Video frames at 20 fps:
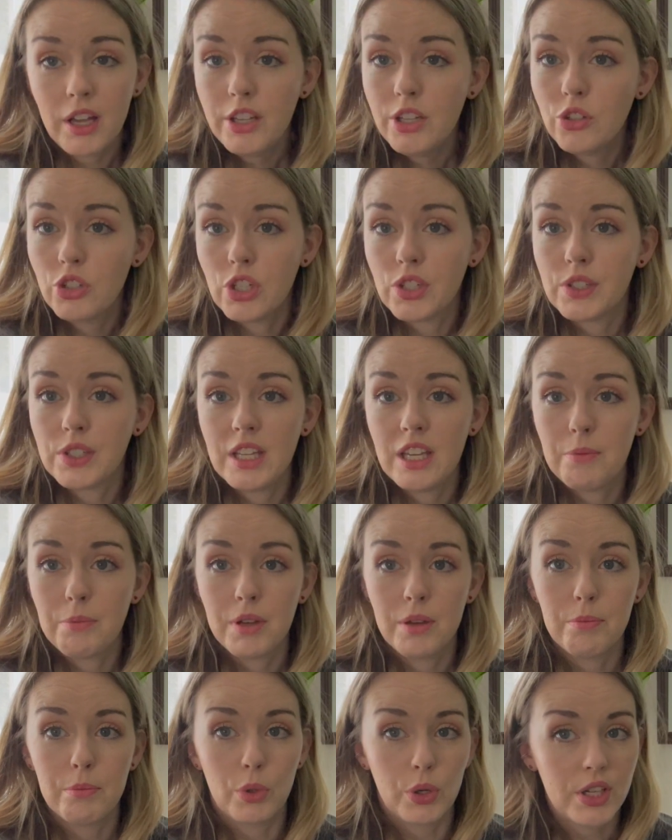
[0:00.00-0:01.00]
You just keep
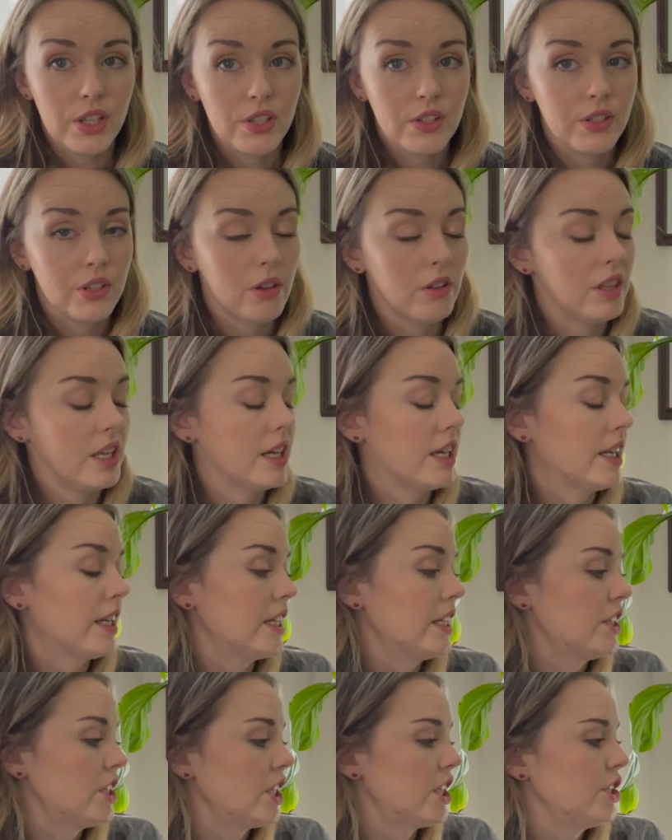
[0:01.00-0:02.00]
it moist so that it
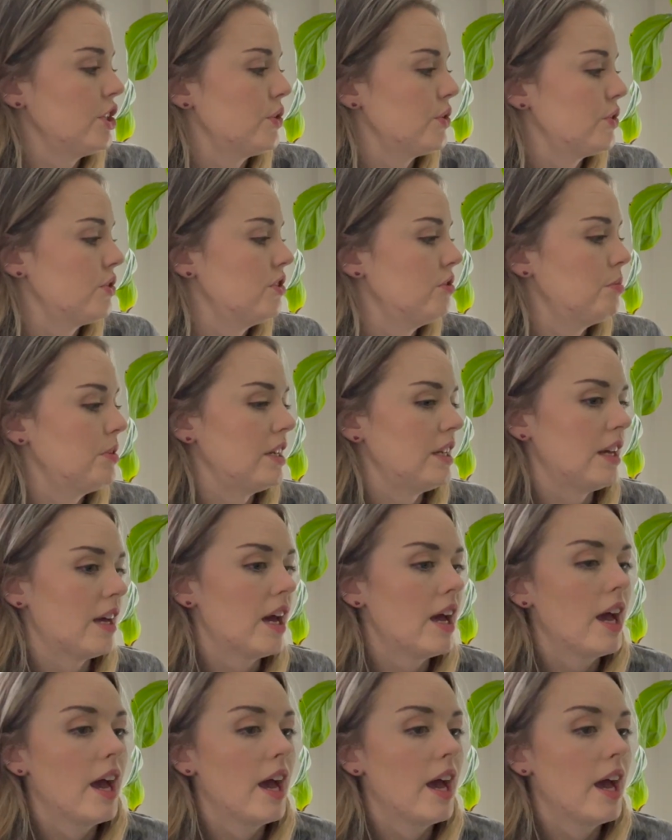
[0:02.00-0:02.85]
continues to be